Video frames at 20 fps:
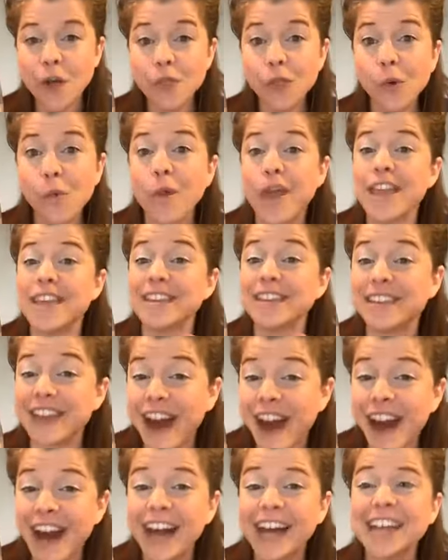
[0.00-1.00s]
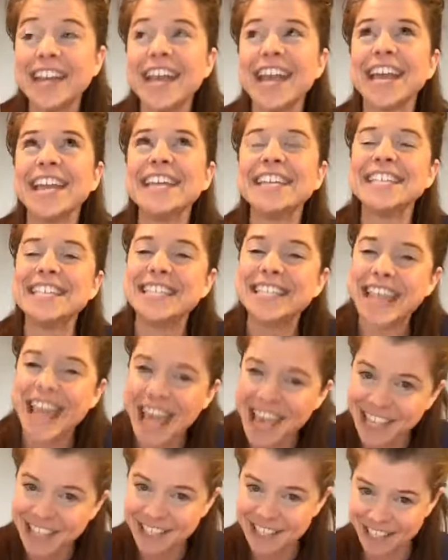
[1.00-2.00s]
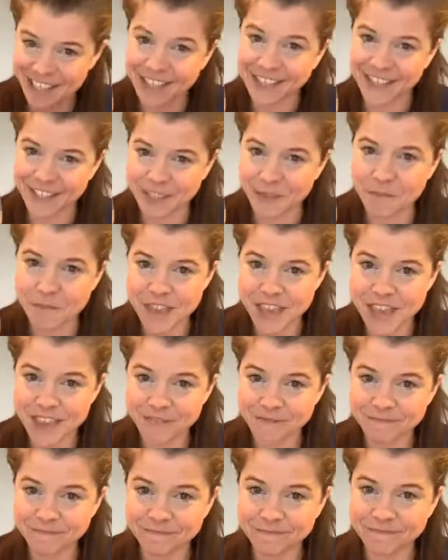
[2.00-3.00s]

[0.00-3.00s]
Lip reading: the way God intended us to be.